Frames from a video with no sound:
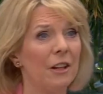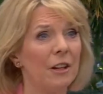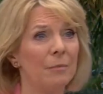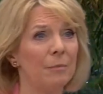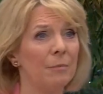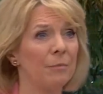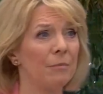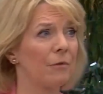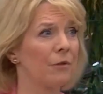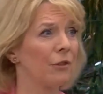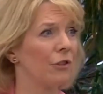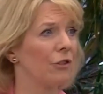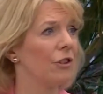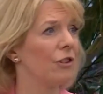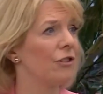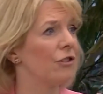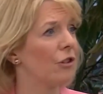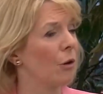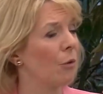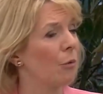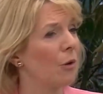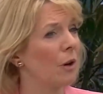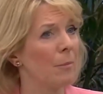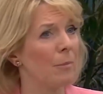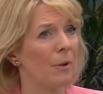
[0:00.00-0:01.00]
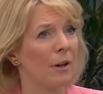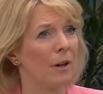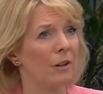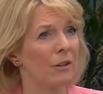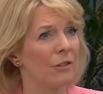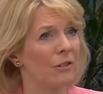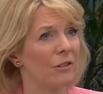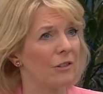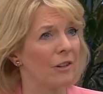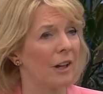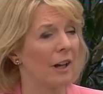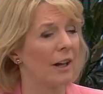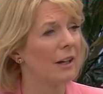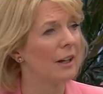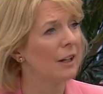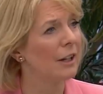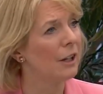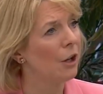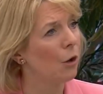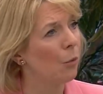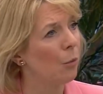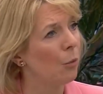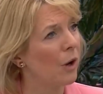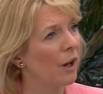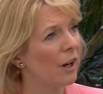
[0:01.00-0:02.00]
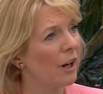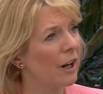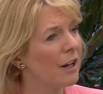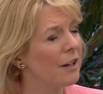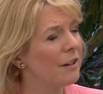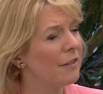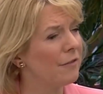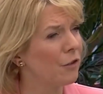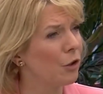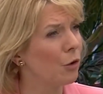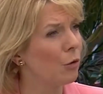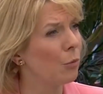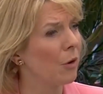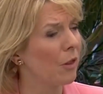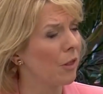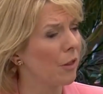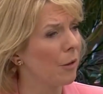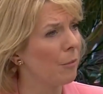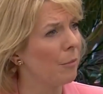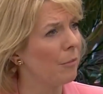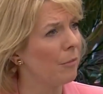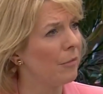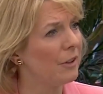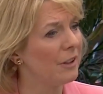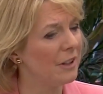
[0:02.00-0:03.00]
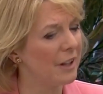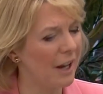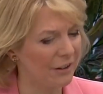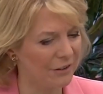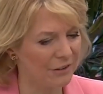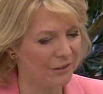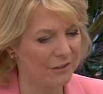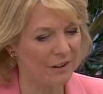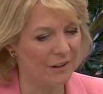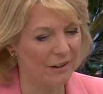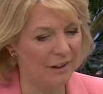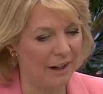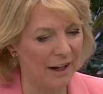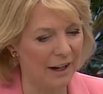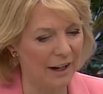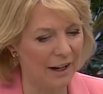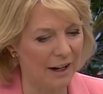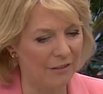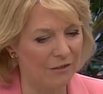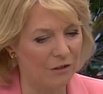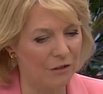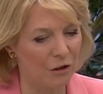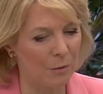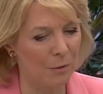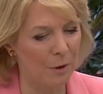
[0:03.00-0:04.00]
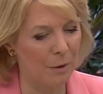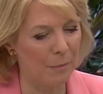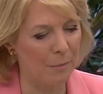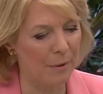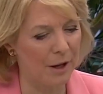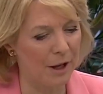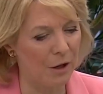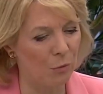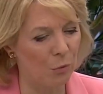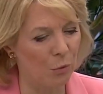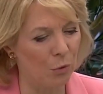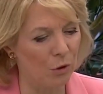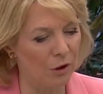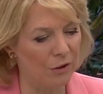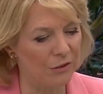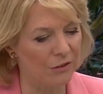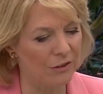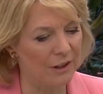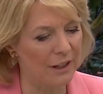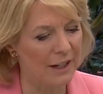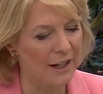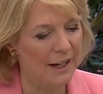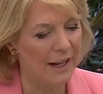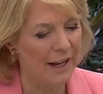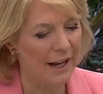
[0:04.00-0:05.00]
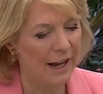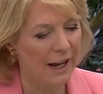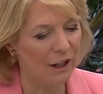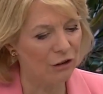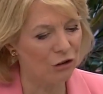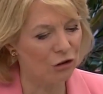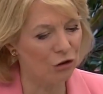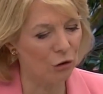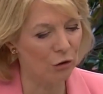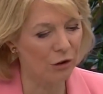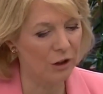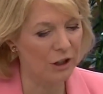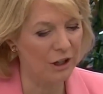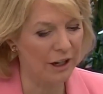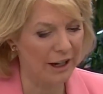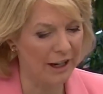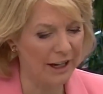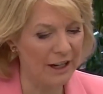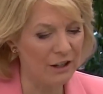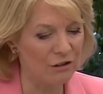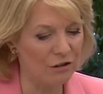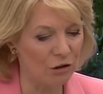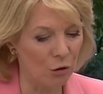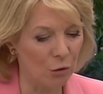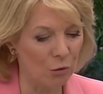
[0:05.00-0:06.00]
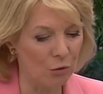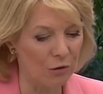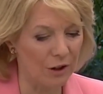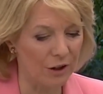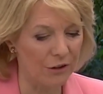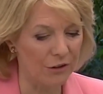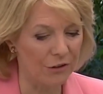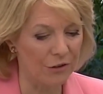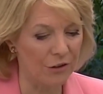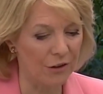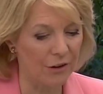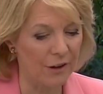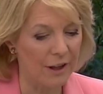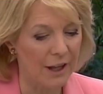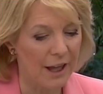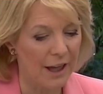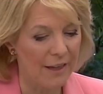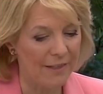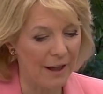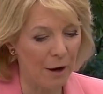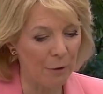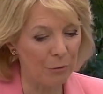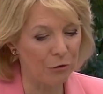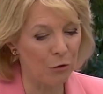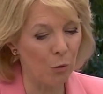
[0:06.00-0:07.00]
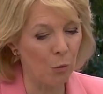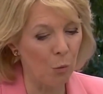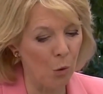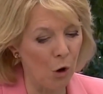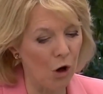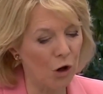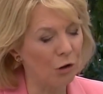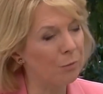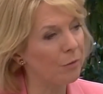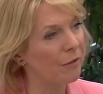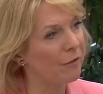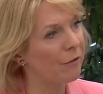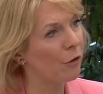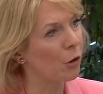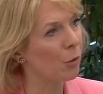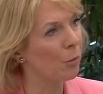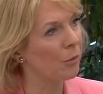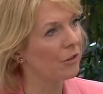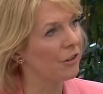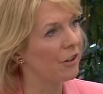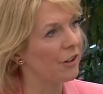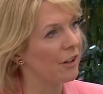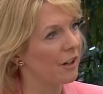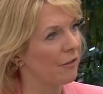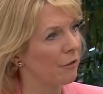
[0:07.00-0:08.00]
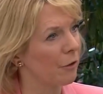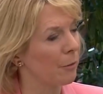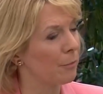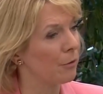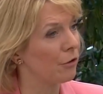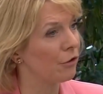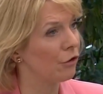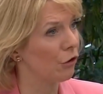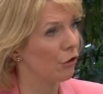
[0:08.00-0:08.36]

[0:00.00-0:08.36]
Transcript: indeed for Jiahui, because we had an interview with him yesterday after he beat Ben Willison, and Sean, he told us that that was the worst performance he'd ever